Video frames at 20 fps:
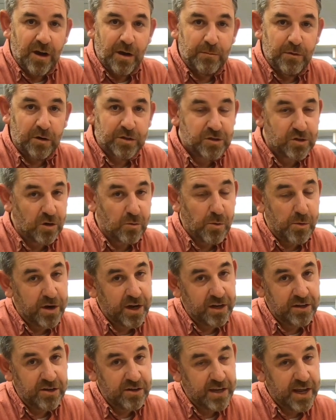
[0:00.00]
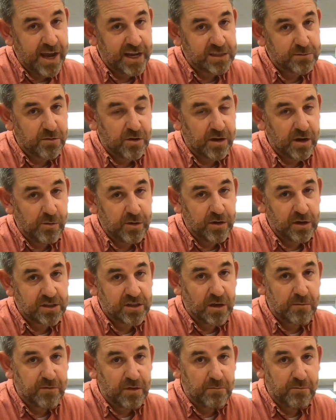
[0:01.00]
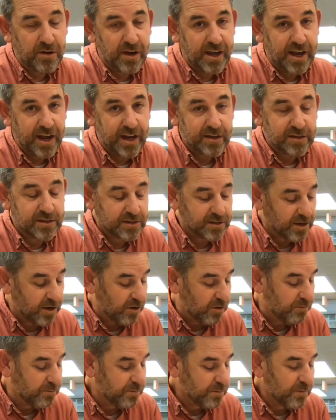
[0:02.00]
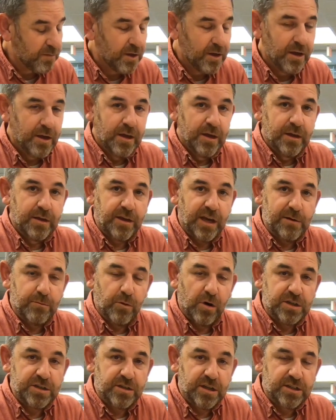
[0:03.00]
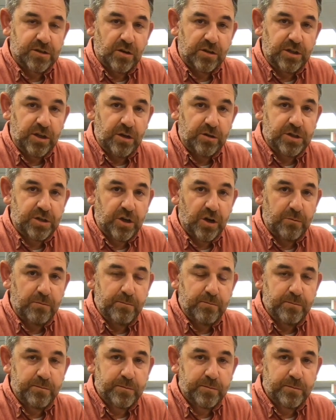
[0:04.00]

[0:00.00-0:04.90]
I'm not sure what we're going to do next, but I know we've got something planned, so keep watching us on YouTube,